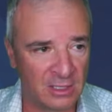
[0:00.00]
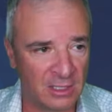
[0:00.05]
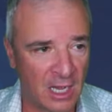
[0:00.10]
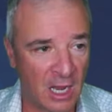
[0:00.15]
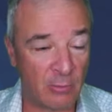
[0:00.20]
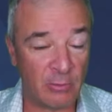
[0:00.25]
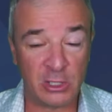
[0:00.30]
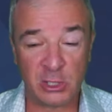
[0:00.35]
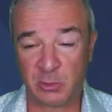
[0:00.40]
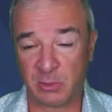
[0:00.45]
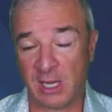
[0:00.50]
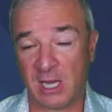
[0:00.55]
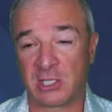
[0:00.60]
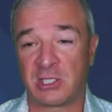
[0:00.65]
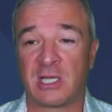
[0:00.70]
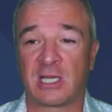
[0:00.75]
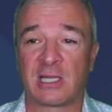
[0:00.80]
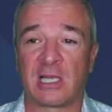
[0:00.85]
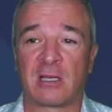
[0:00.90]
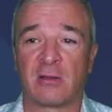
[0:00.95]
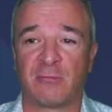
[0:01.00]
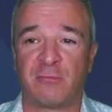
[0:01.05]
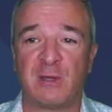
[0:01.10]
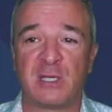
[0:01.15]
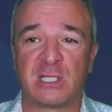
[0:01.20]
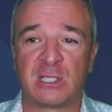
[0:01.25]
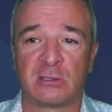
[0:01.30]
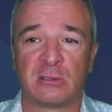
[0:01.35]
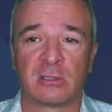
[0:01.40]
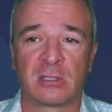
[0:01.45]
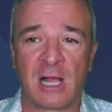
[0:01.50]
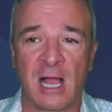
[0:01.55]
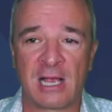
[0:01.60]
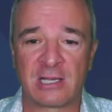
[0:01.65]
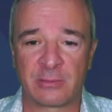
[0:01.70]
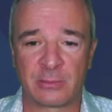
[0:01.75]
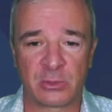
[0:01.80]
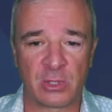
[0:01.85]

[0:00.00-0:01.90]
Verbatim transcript: I wish we actually had like a physical classroom